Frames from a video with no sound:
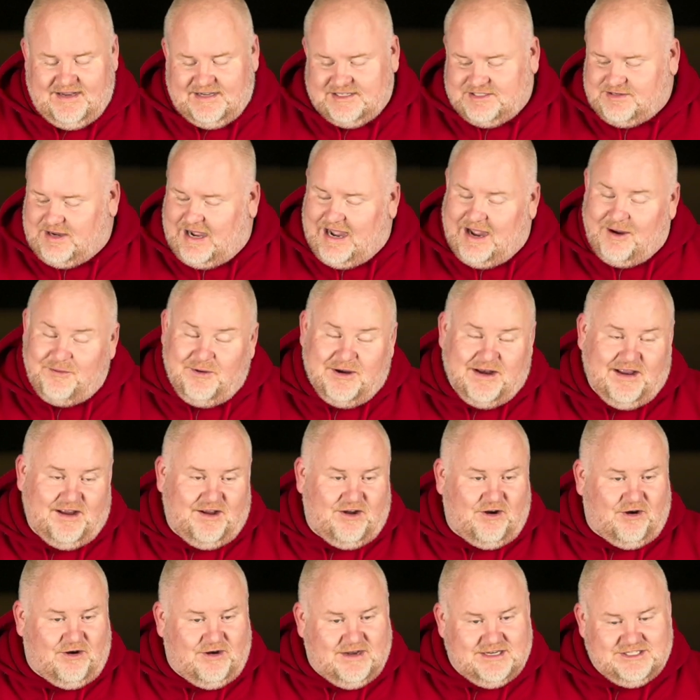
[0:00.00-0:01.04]
So I would
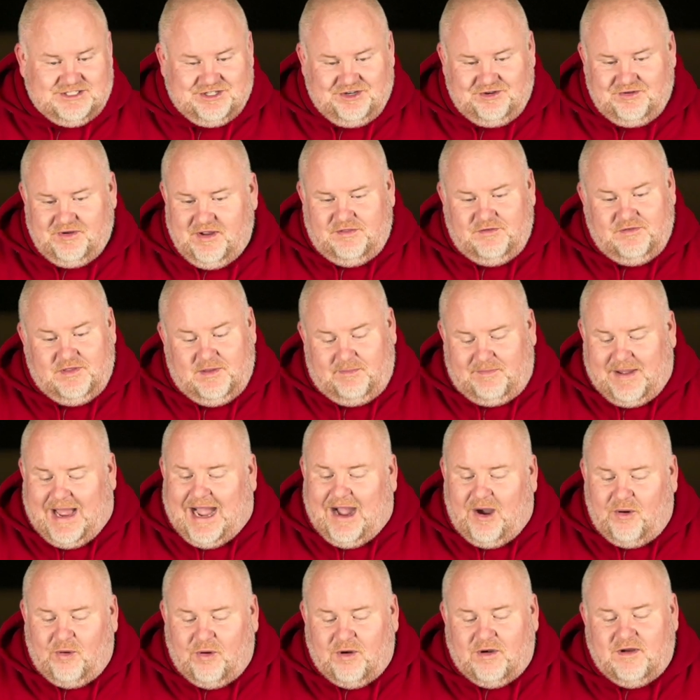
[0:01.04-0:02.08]
encourage you through the
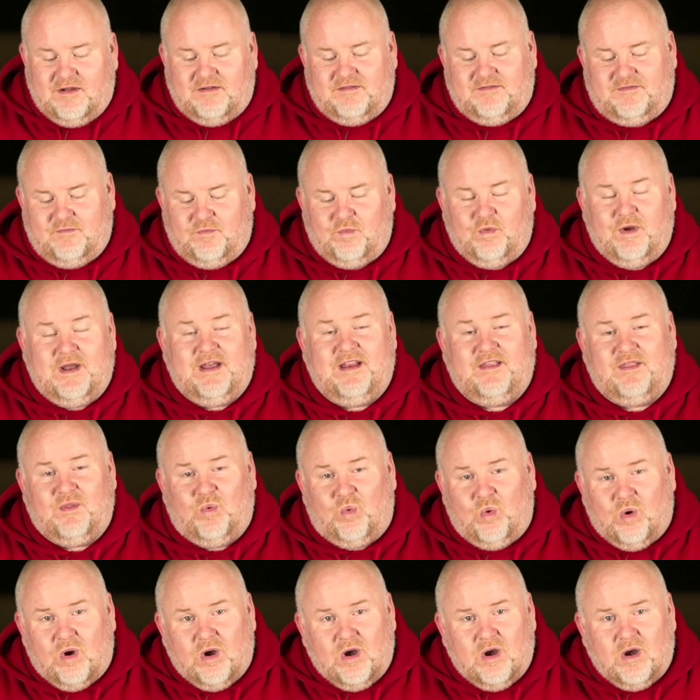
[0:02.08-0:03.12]
power of reading the
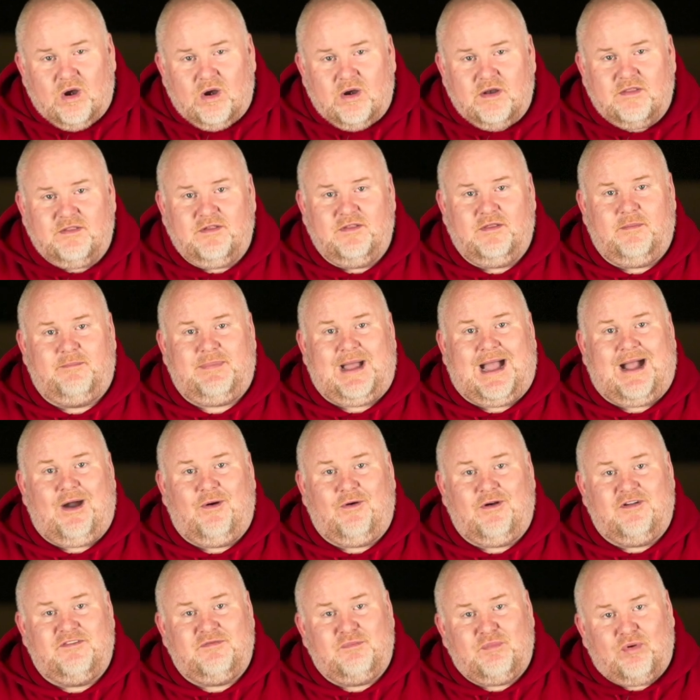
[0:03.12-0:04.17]
word, through the
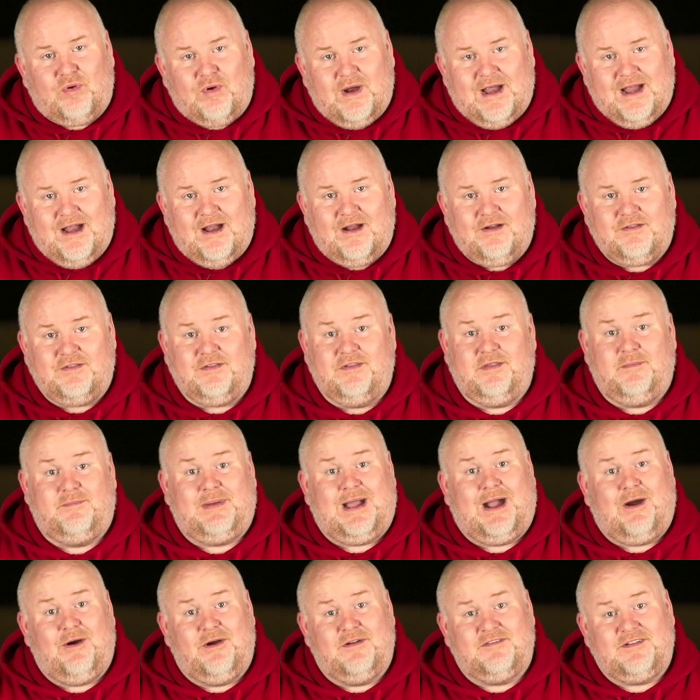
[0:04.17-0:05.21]
power of prayer, through the
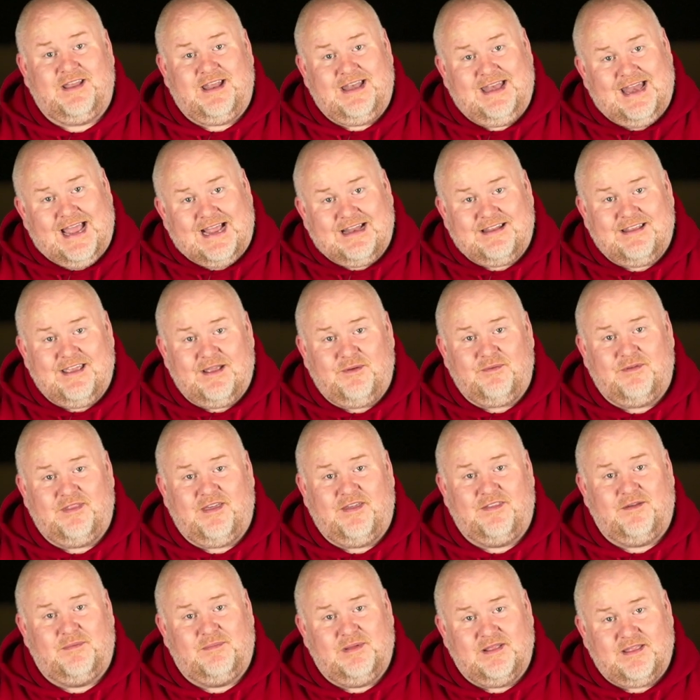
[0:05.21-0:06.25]
power of connecting with
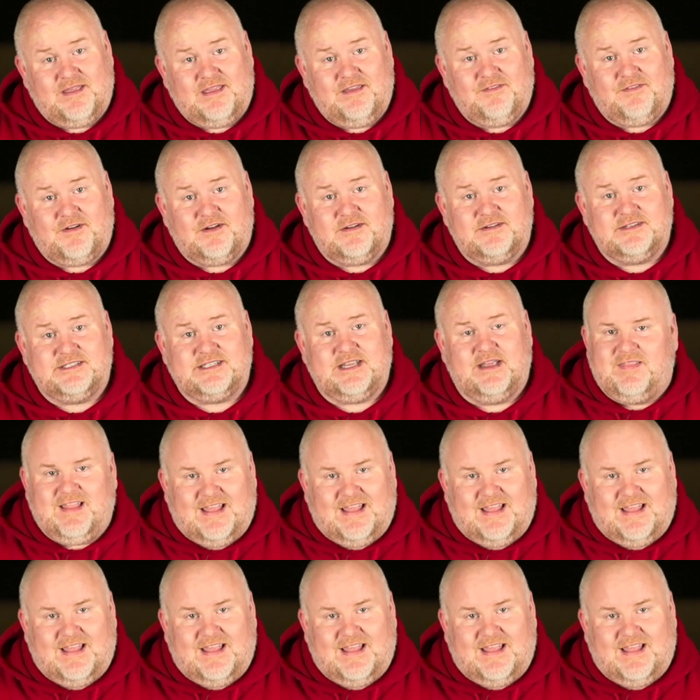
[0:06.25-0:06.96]
other believers,